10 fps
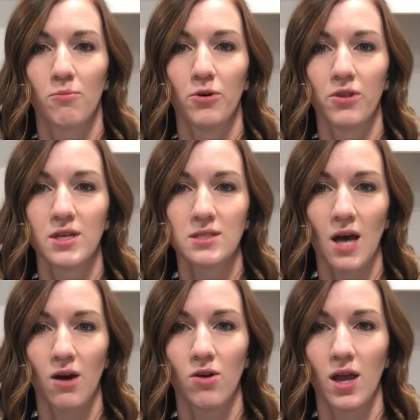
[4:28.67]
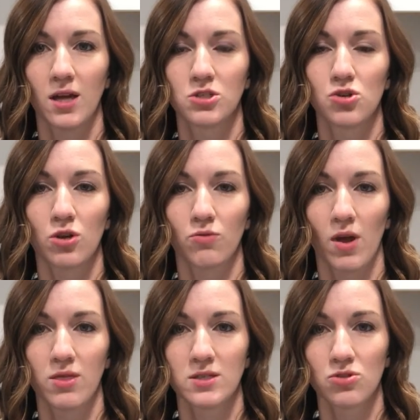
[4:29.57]
Pull this out, and you can
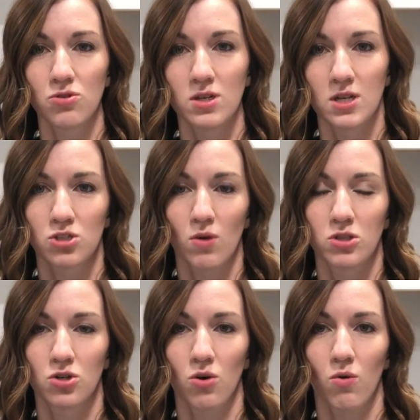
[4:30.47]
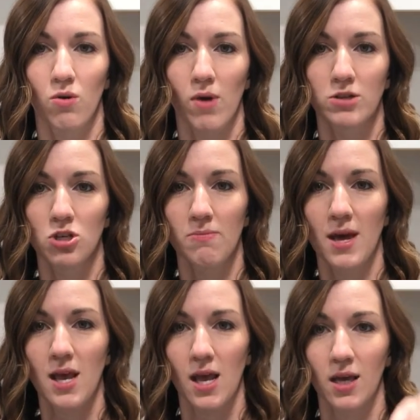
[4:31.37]
run this through the dishwasher or wash it by
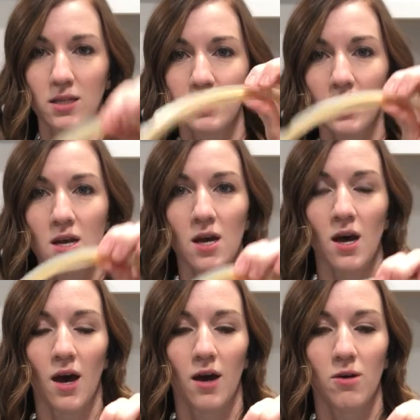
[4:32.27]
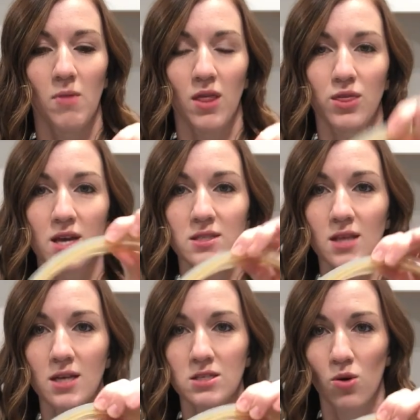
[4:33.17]
hand. This
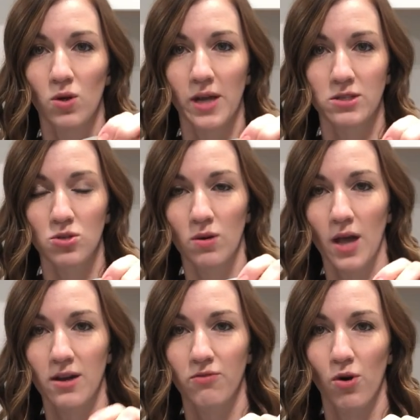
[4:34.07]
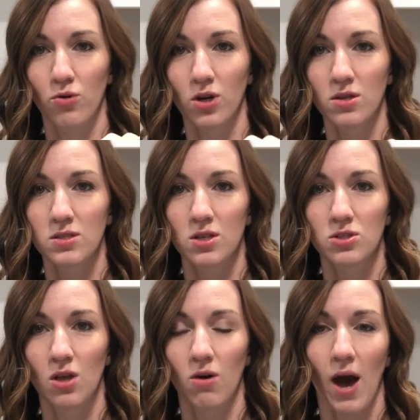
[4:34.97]
likes to hold on to a lot of odors,
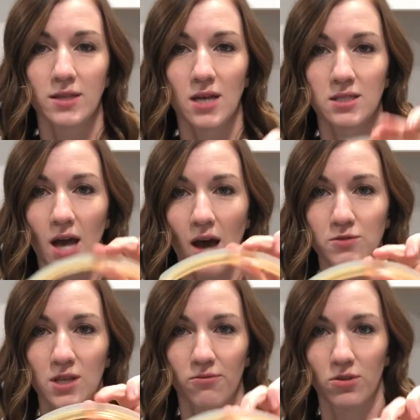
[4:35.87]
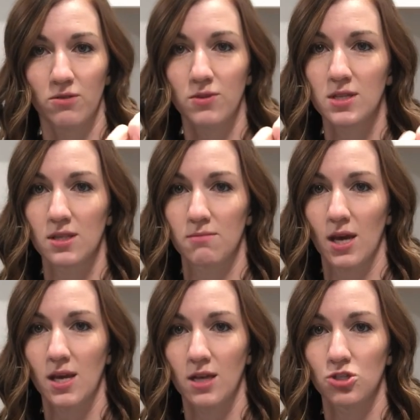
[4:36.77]
so I tend to have several of these in
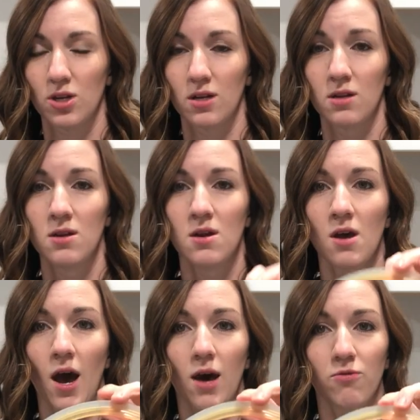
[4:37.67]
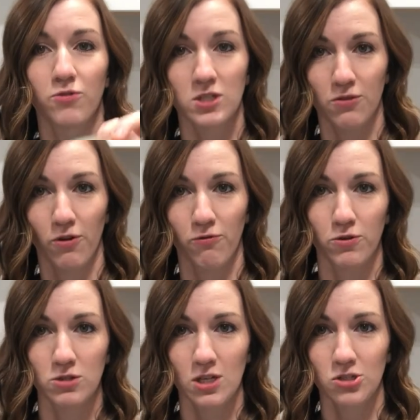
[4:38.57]
my kitchen for different
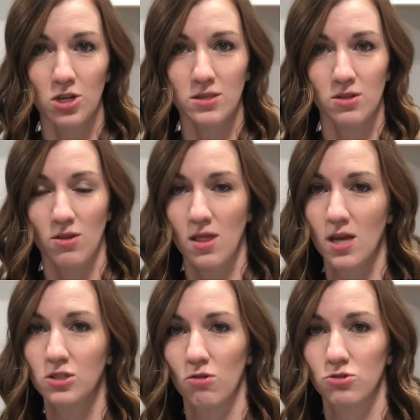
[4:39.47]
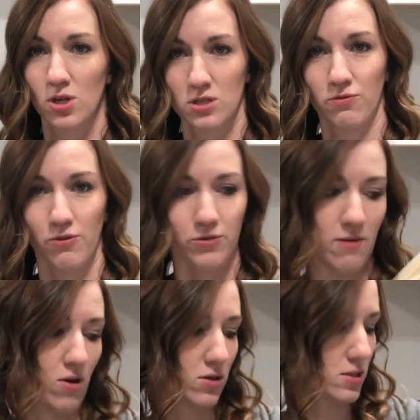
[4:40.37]
food dishes, so then they don't transfer
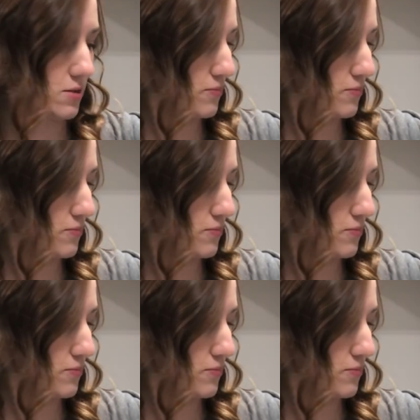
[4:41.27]
flavors.